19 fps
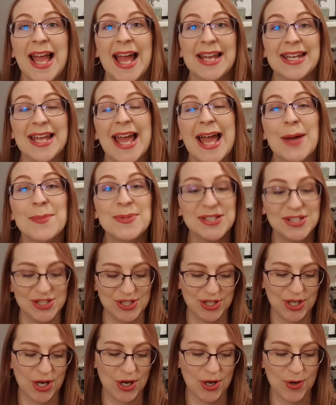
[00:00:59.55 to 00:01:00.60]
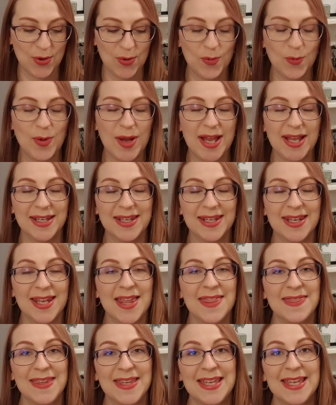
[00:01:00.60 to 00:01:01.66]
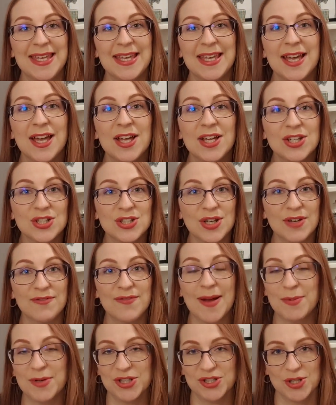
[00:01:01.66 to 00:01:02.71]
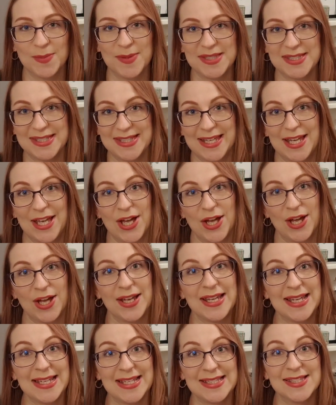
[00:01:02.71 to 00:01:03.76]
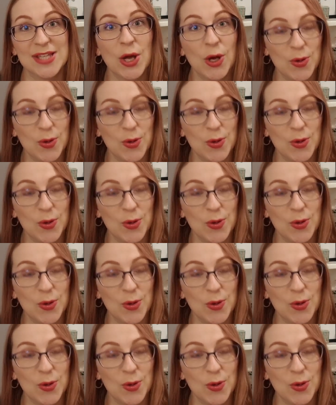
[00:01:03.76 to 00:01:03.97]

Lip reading: and I happened to go when the fabric shop that's near her is